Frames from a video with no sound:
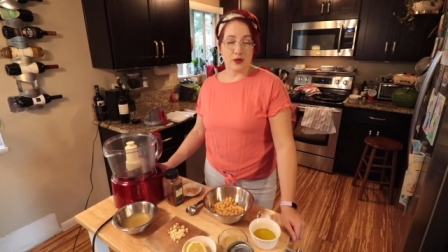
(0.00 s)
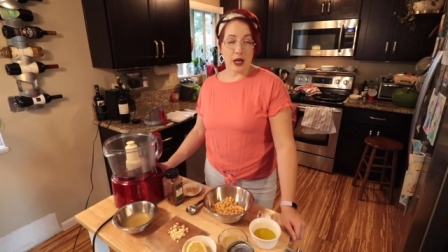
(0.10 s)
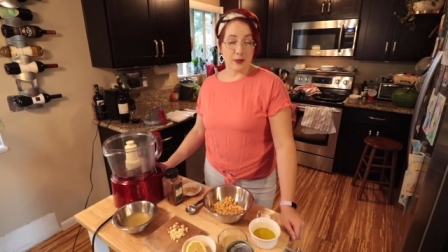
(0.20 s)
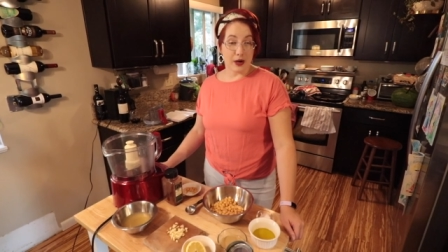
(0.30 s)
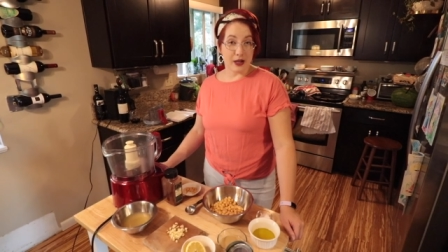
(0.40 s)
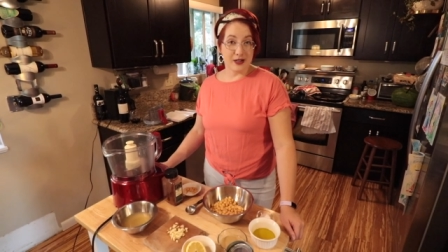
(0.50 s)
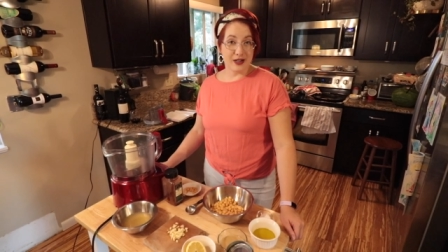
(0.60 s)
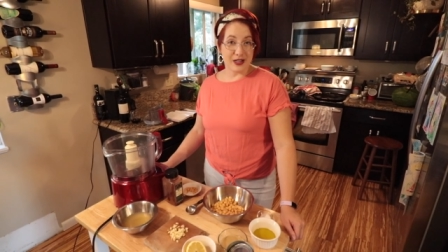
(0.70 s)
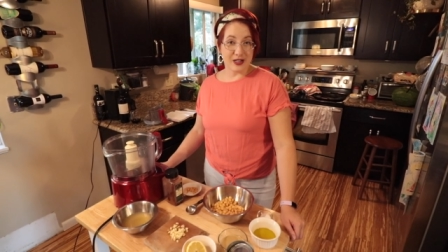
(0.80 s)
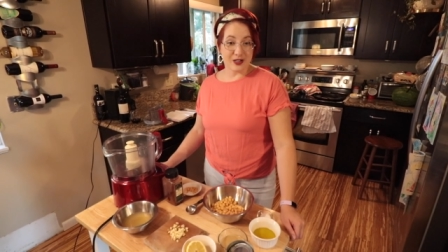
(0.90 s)
flatbread
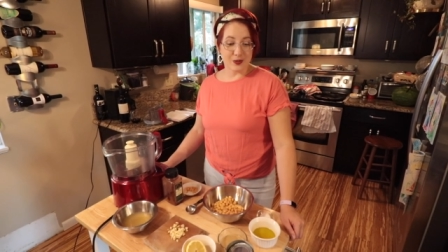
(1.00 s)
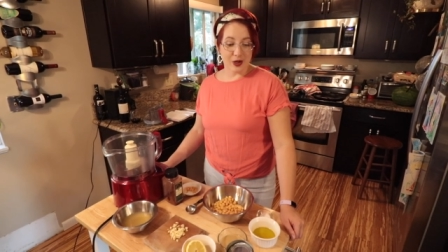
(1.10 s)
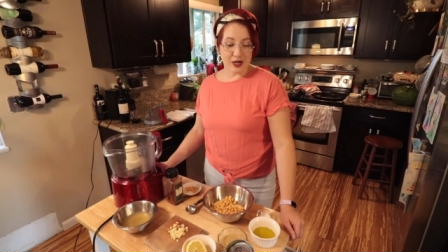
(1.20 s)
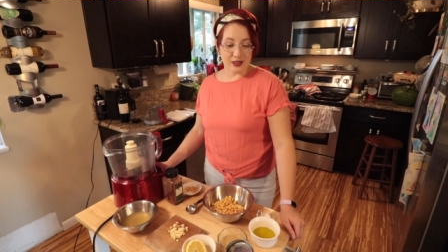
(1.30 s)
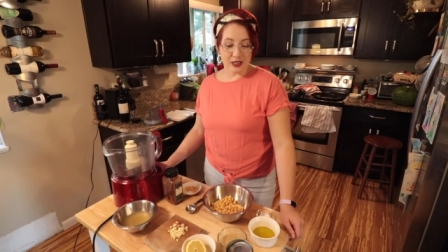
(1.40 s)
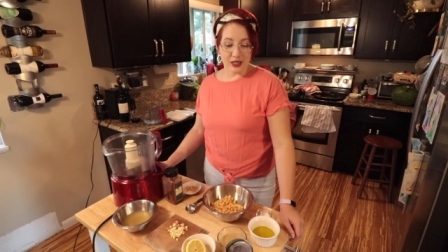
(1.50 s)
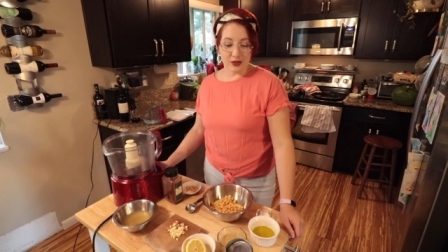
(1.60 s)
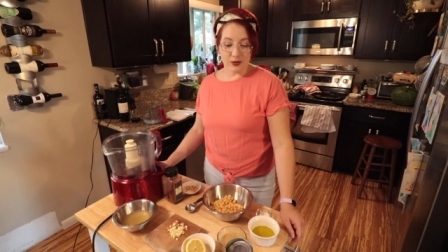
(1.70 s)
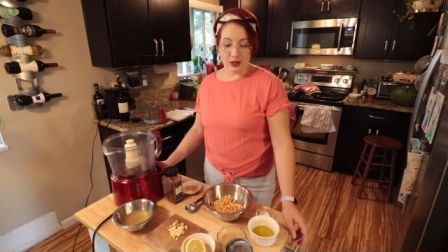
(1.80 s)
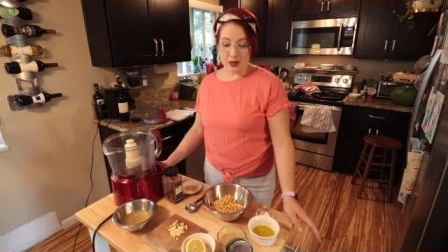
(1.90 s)
is
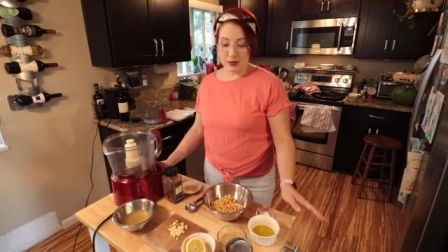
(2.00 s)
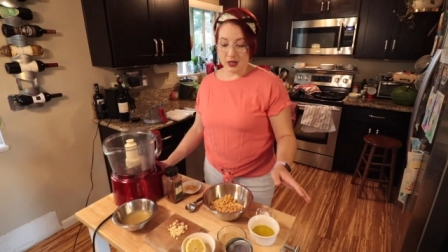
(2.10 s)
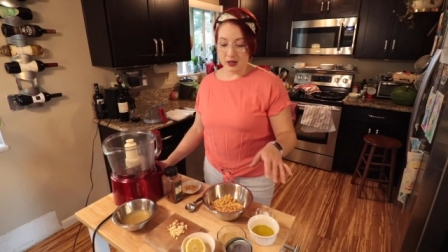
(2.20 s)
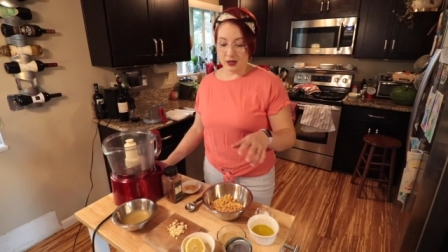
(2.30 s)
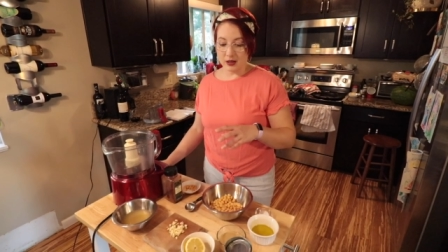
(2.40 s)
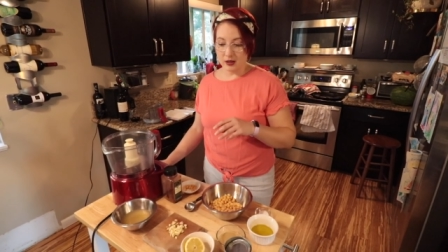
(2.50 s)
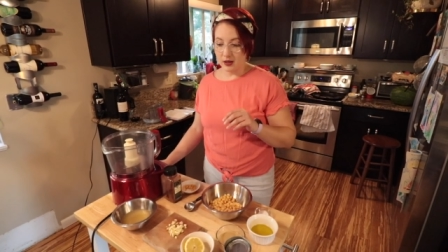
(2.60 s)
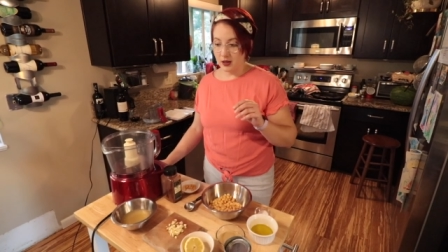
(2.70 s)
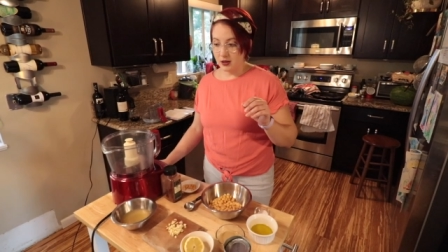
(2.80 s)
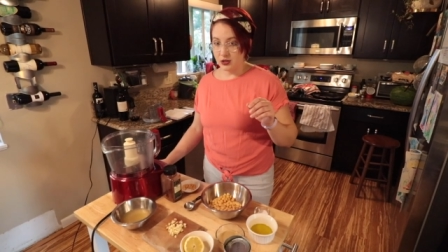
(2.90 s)
rising, we're gonna make
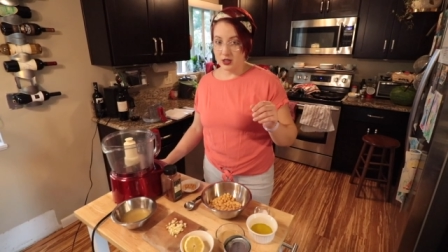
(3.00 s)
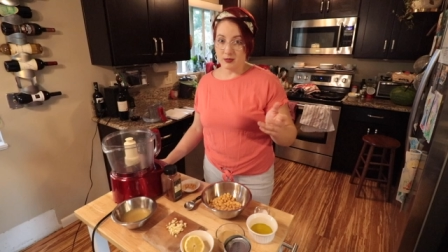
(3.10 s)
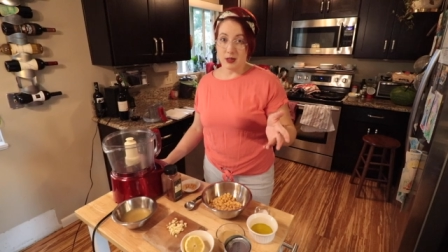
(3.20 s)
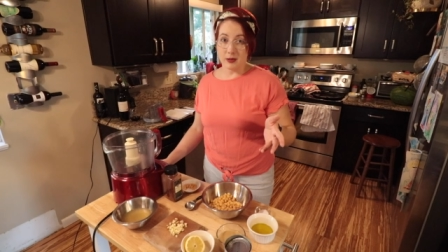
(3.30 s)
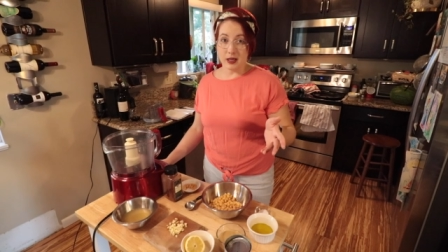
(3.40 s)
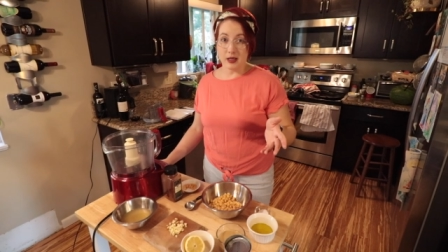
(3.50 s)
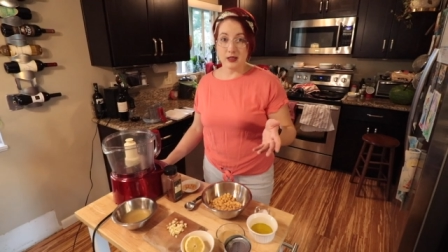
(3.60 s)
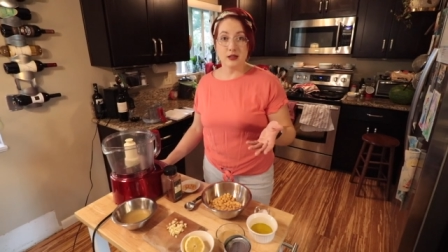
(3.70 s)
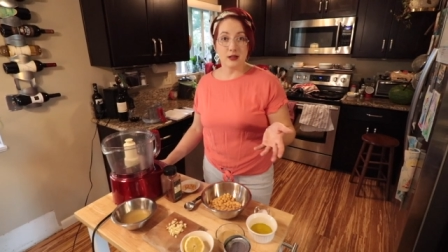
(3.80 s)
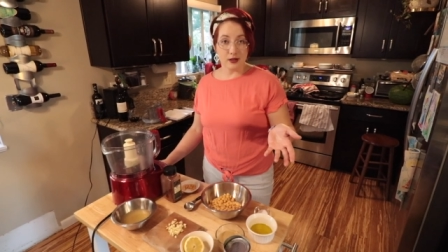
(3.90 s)
chickpea
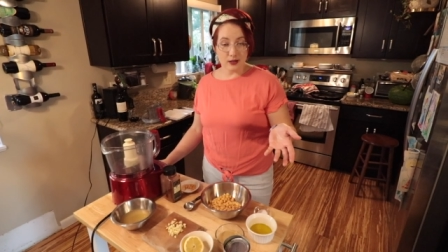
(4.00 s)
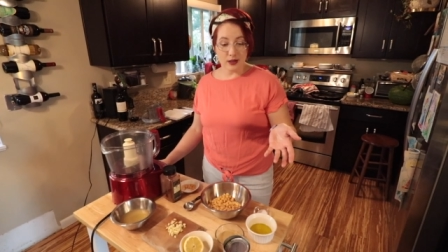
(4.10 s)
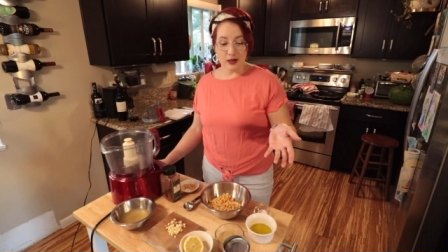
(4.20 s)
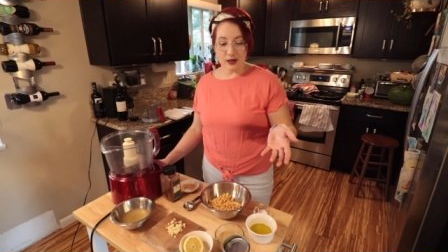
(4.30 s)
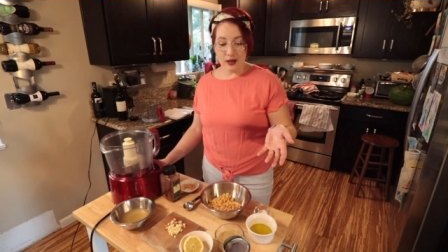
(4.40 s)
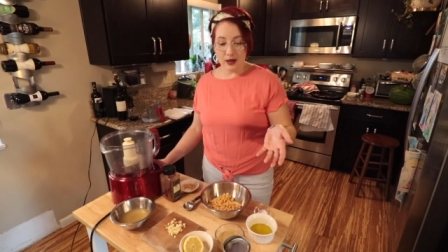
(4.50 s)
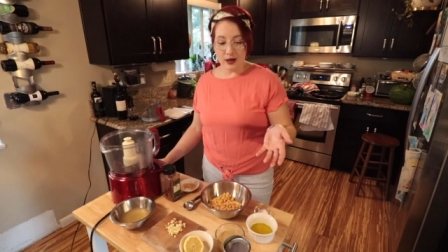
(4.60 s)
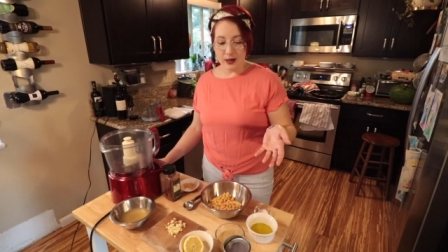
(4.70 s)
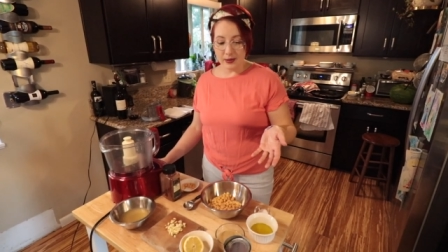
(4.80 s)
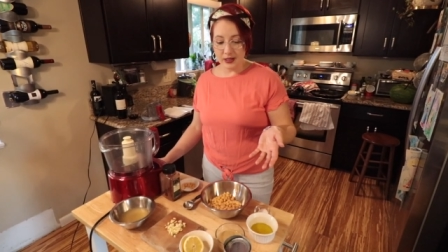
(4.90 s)
paste
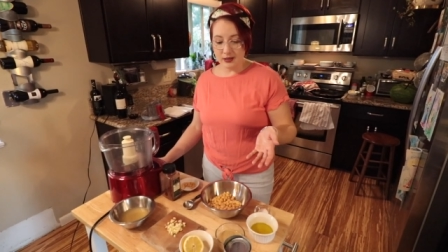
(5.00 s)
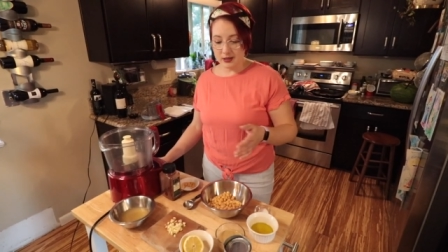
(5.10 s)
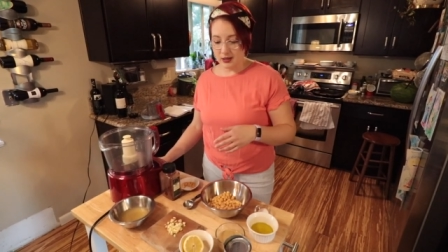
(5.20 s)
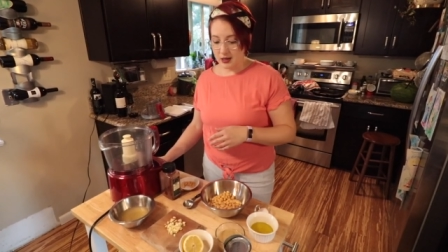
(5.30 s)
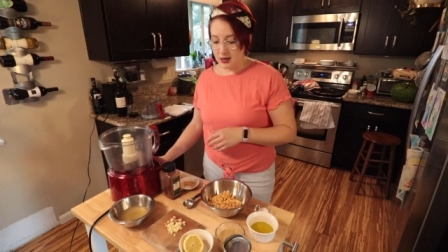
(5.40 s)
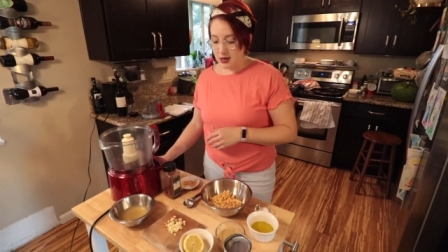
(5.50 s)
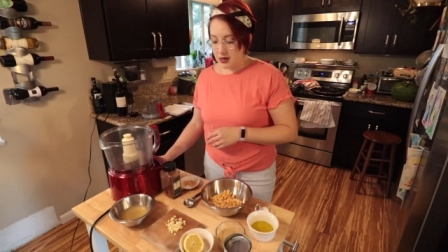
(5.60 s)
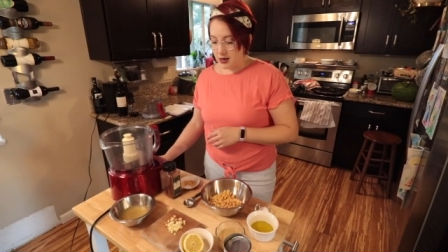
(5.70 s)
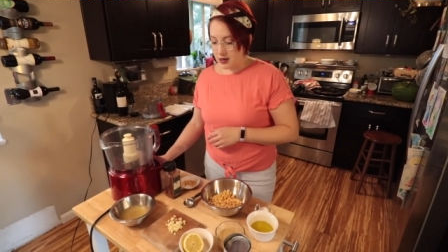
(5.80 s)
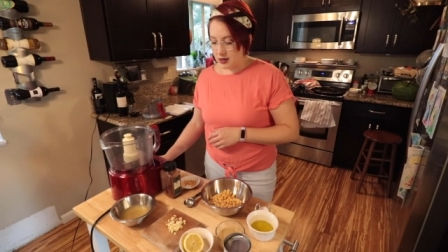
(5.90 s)
aka hummus.
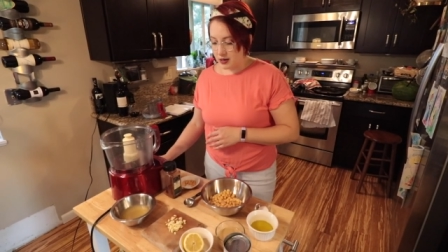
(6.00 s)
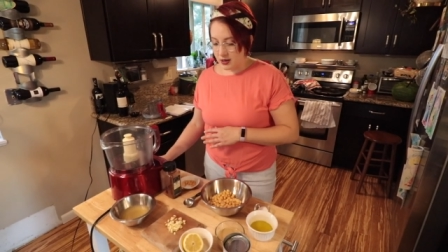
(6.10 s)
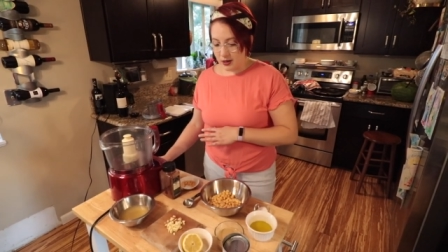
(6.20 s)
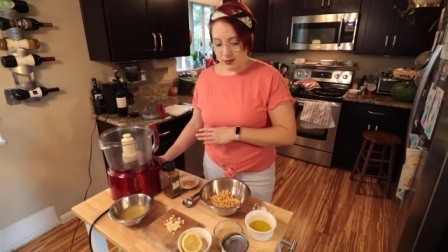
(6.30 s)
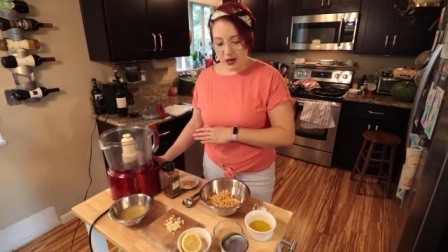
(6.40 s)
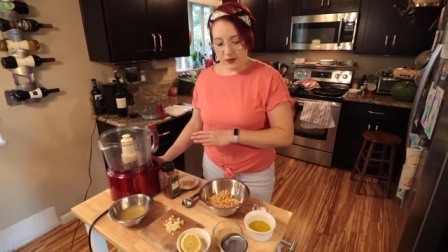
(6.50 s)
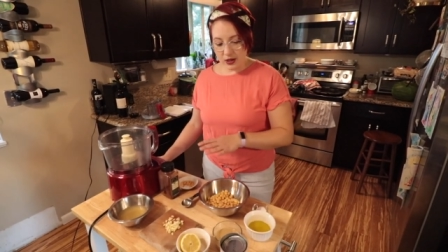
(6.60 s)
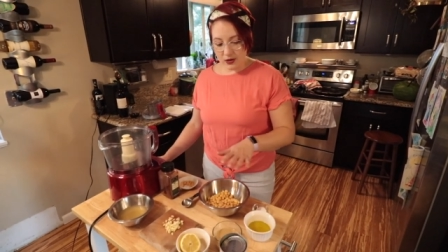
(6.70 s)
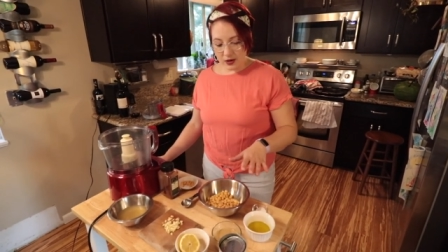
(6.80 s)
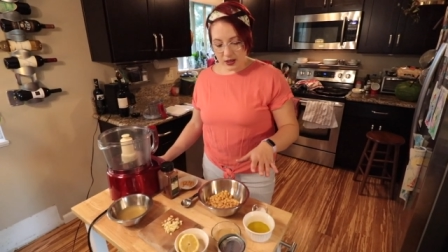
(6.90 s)
Um, have
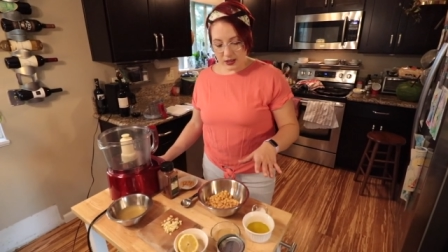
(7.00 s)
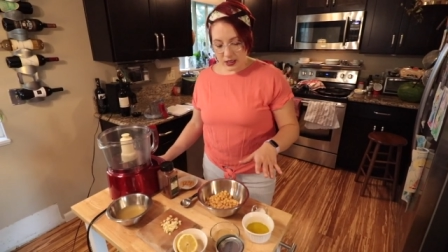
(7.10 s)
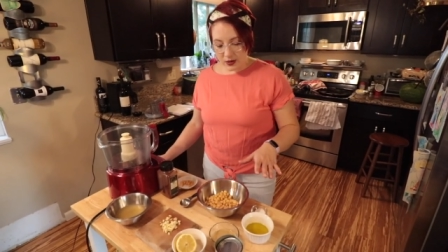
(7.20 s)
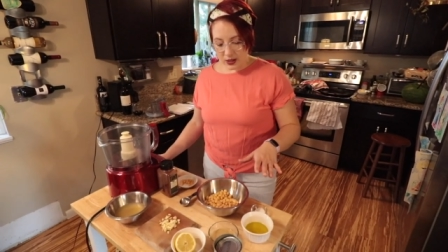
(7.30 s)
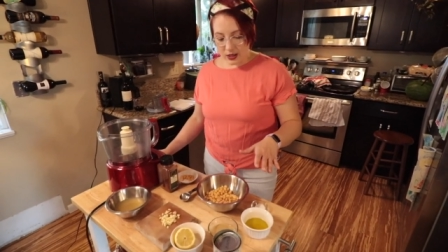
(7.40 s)
the ingredients out